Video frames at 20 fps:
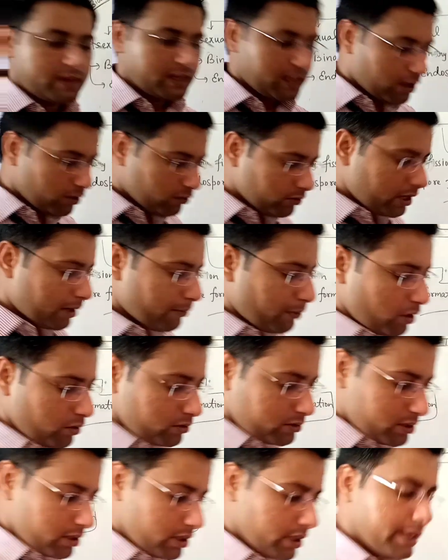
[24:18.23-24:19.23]
Now
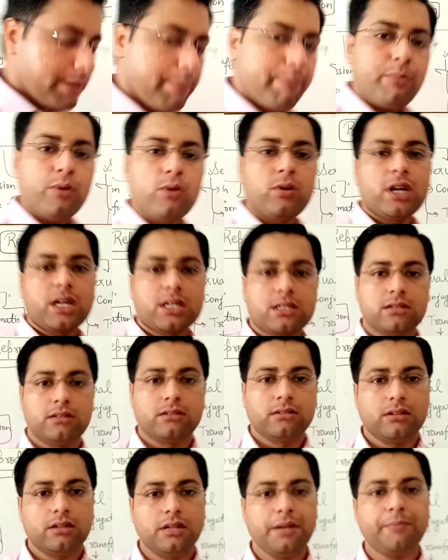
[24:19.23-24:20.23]
about reproduction.
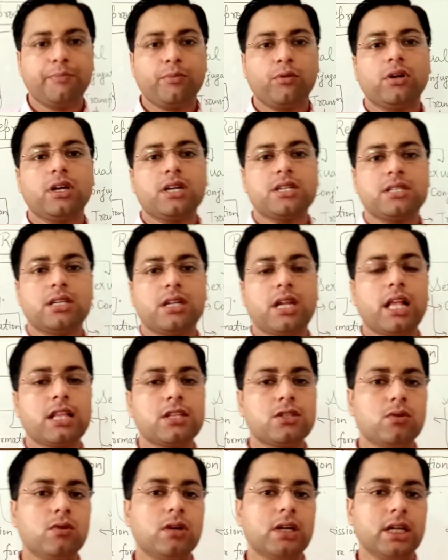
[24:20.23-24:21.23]
Reproduction
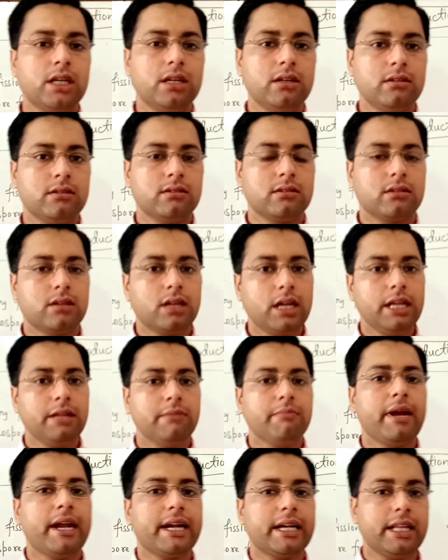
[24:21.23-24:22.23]
also occur
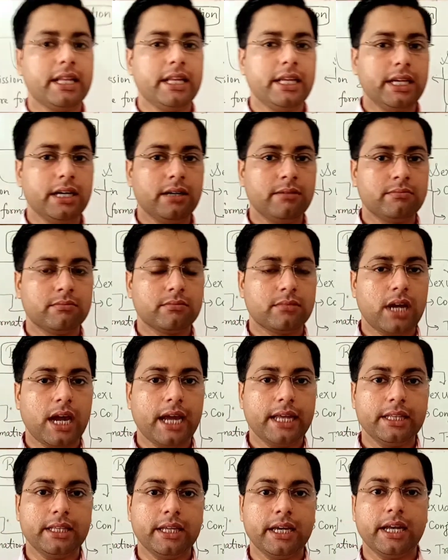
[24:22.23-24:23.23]
in bacteria,
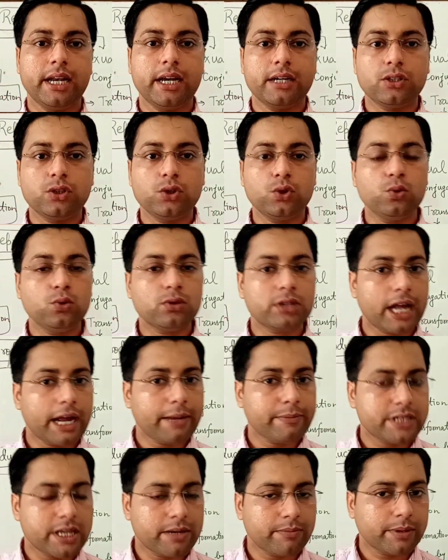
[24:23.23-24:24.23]
and there are two
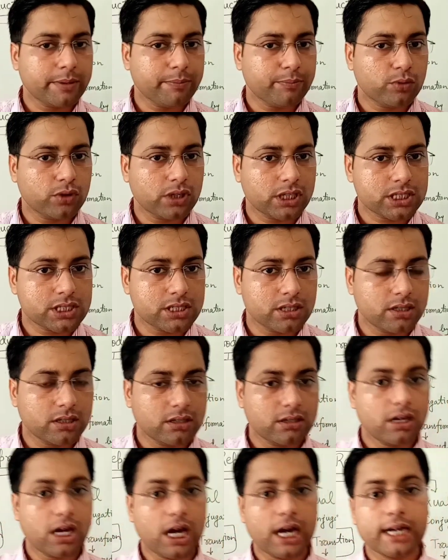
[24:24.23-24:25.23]
types of
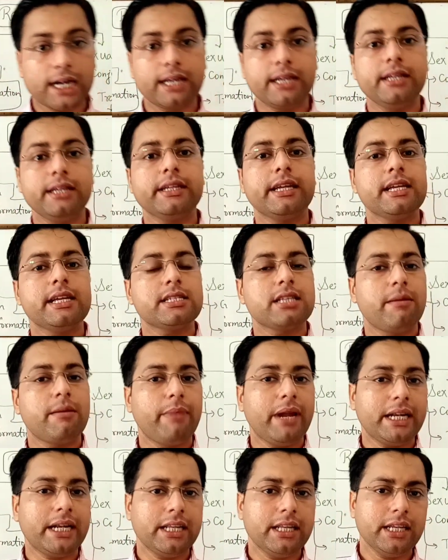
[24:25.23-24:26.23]
reproduction occur in case of
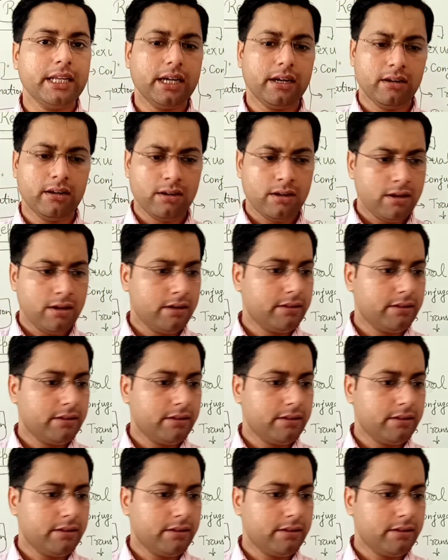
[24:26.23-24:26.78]
bacteria,